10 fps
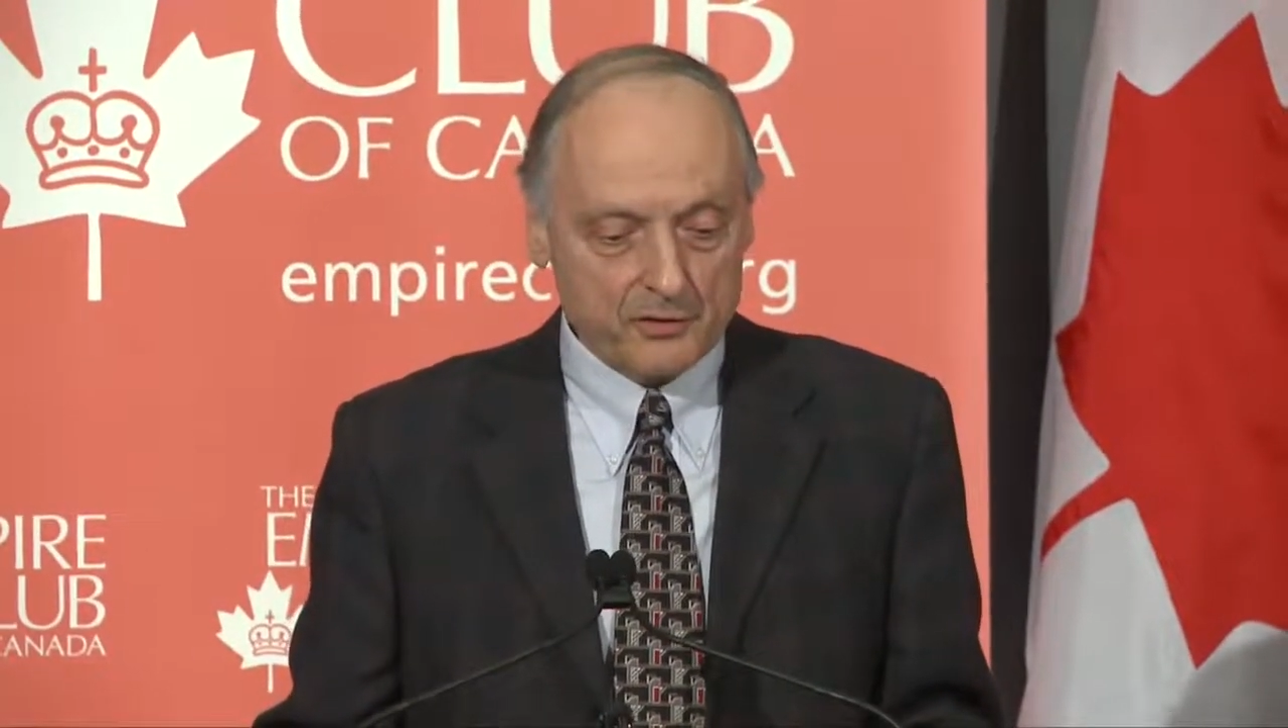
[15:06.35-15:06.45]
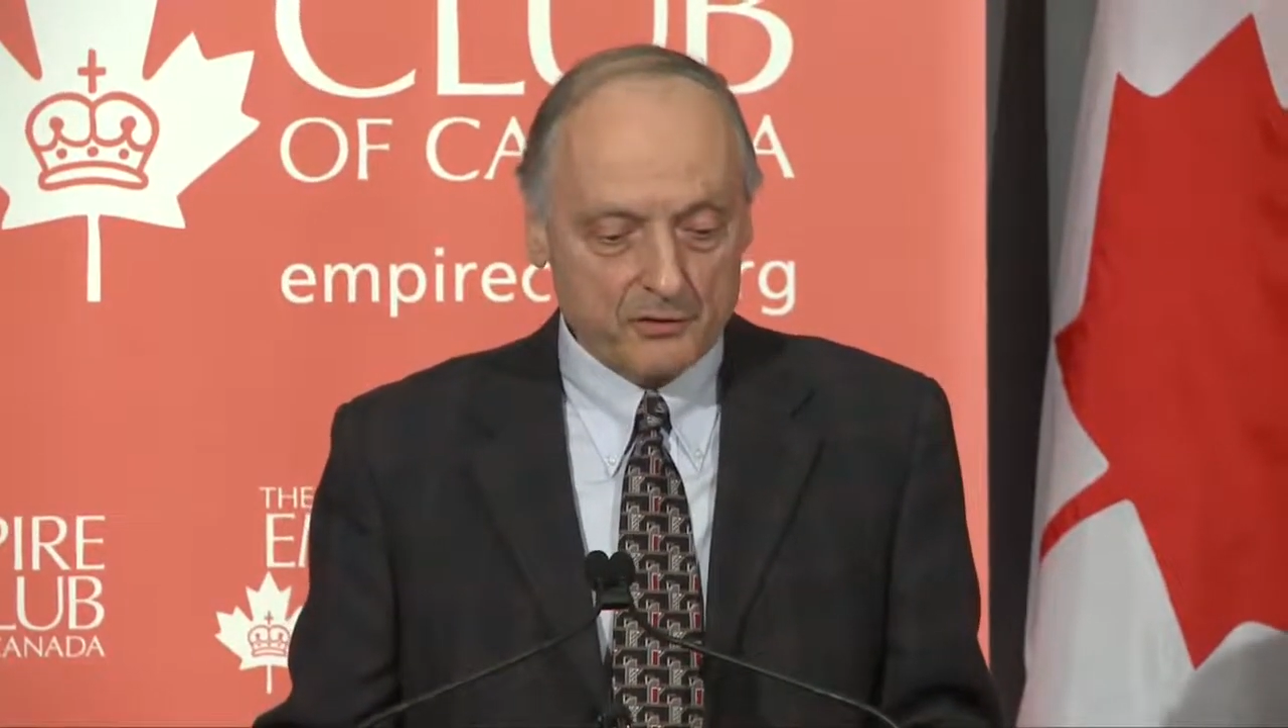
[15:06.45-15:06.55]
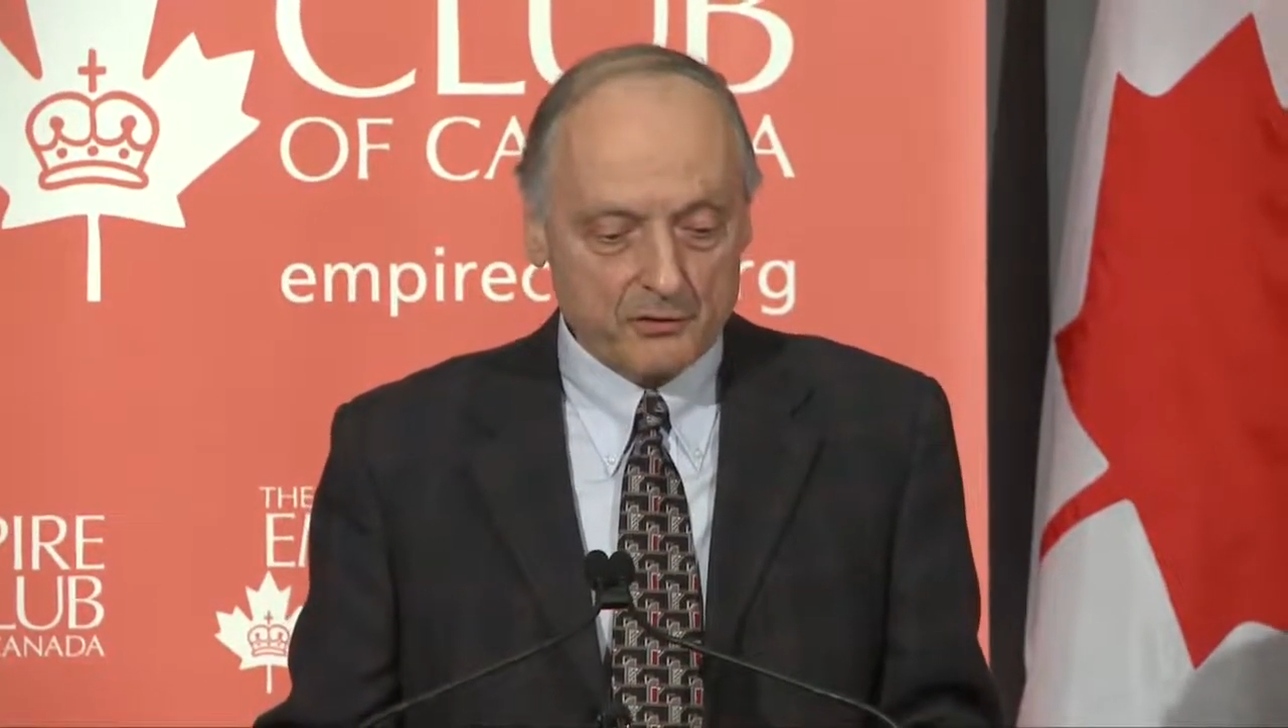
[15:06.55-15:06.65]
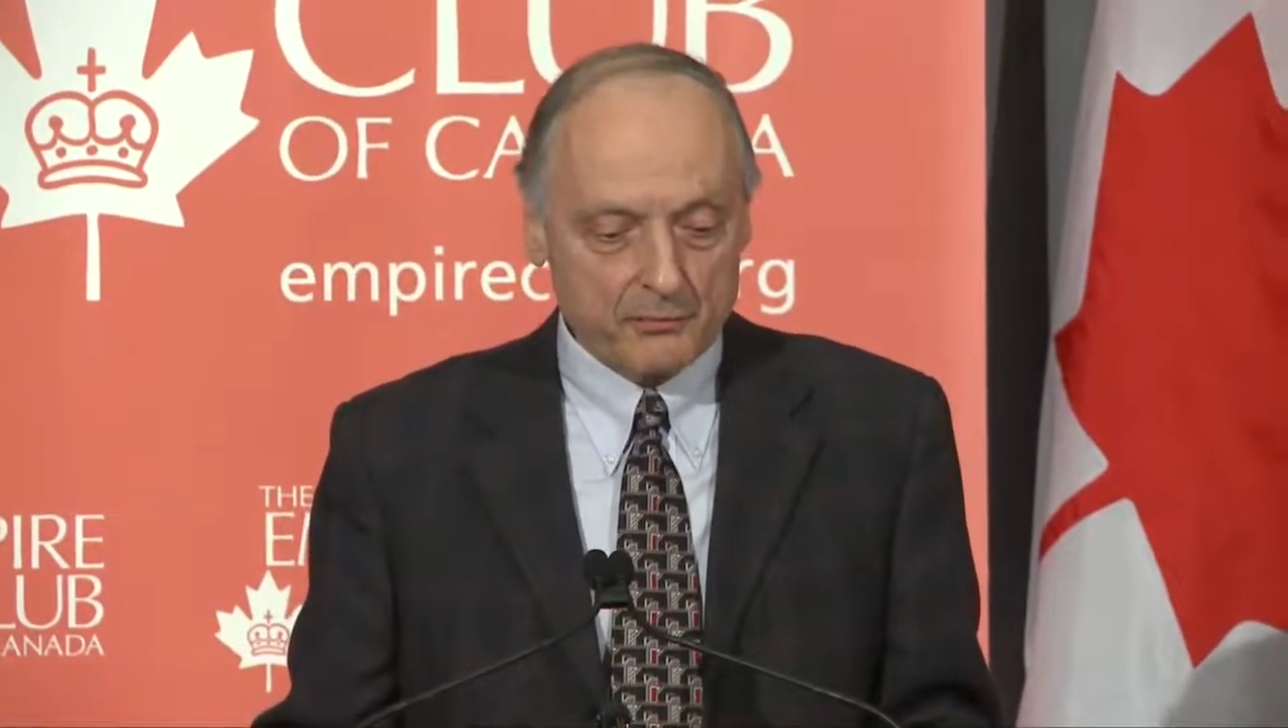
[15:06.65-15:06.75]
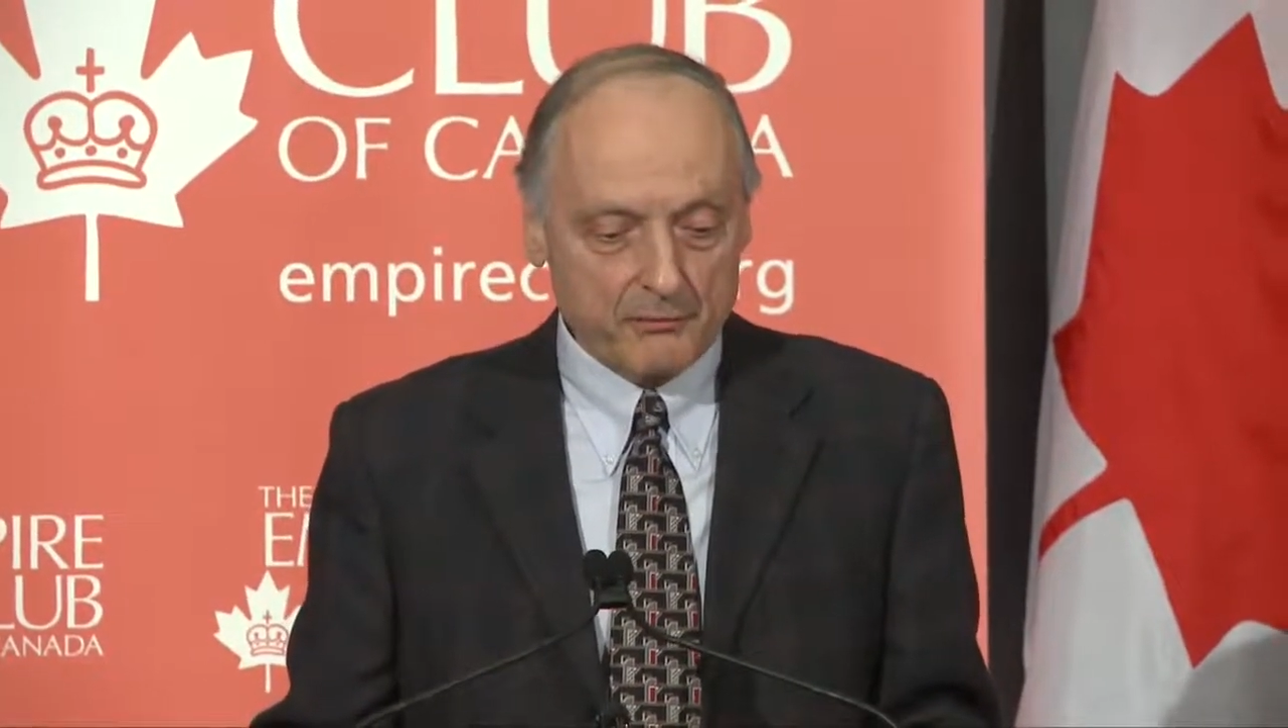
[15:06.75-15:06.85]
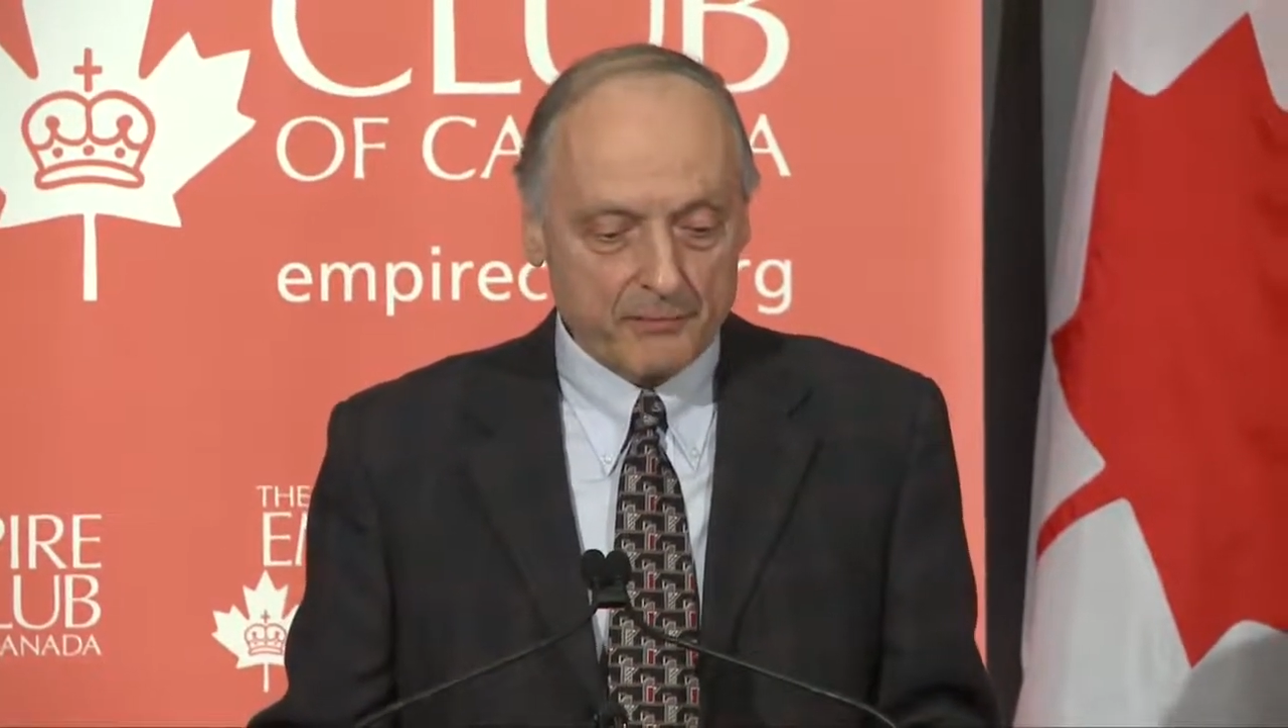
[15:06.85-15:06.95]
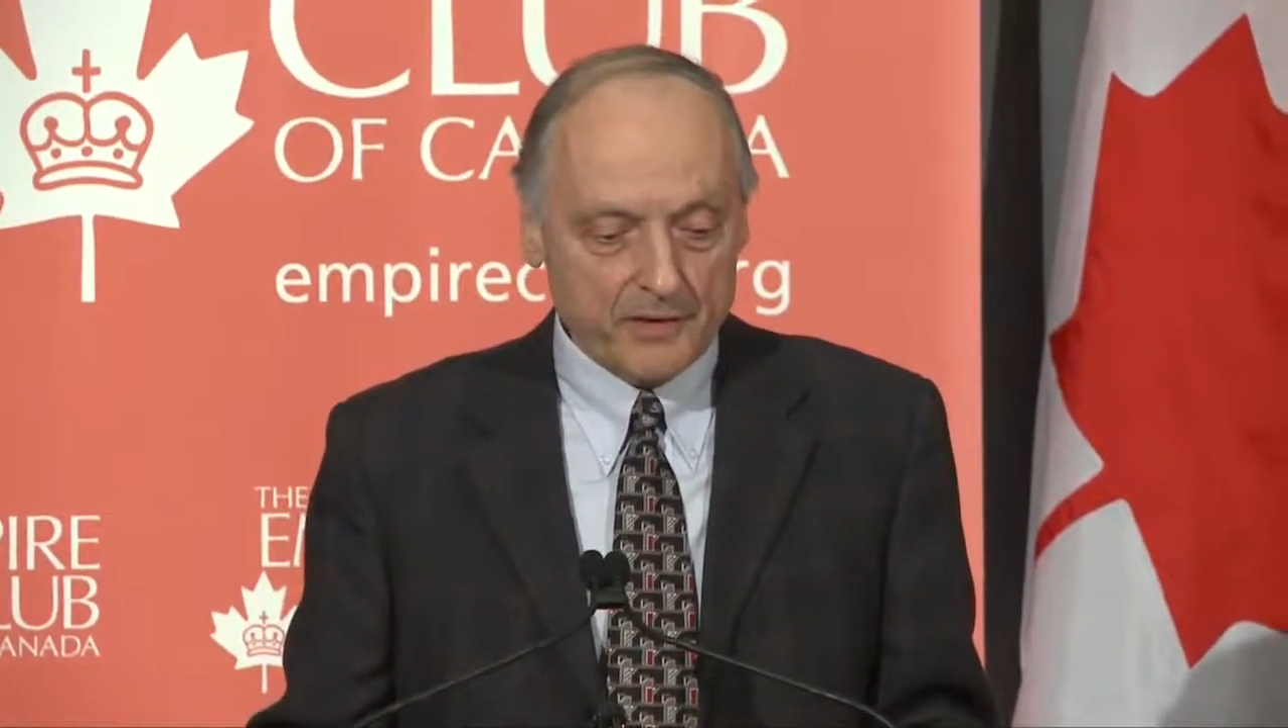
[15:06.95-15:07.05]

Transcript: to